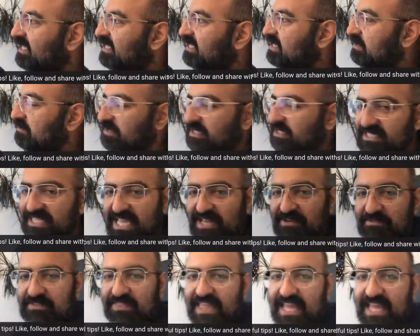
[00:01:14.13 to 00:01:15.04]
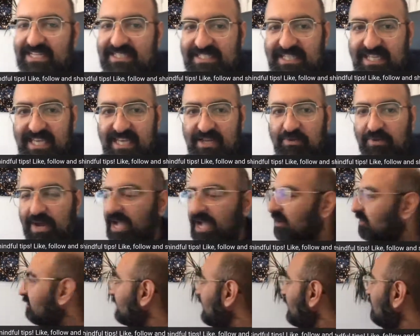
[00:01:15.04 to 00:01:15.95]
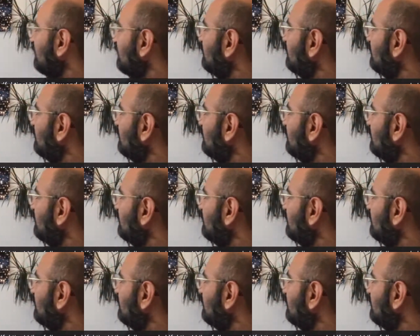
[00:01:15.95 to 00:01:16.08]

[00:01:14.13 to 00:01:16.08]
Someone said that, wow, that